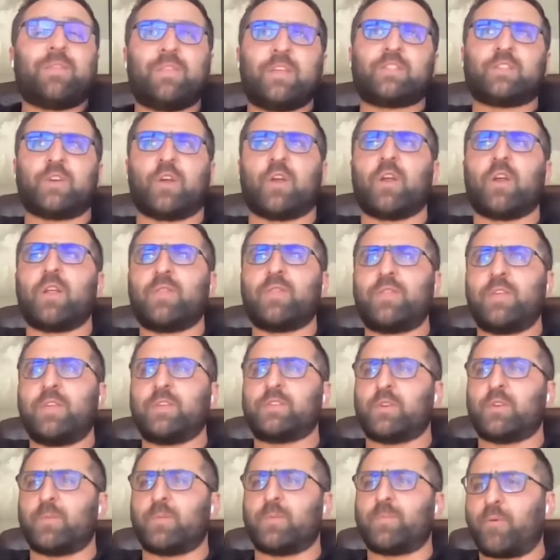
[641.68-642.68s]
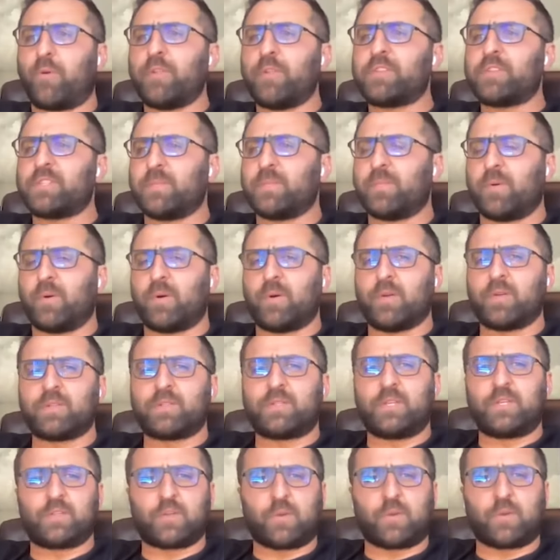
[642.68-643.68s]
right. I mean, these are
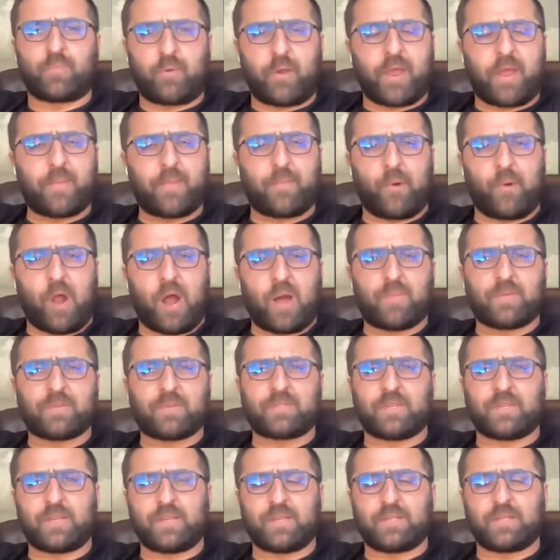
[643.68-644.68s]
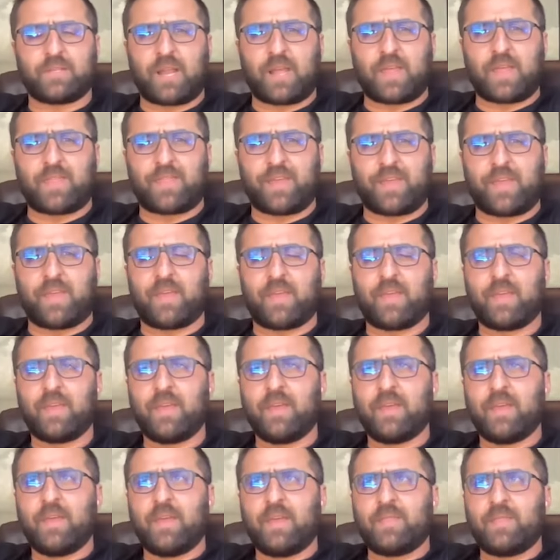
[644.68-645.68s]
principles, these are brand promises. And I think
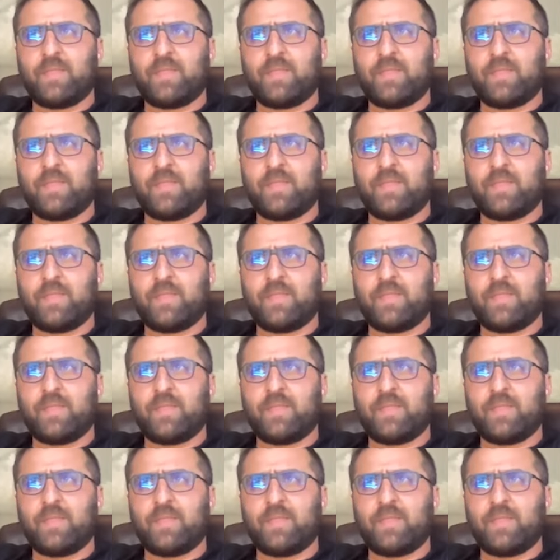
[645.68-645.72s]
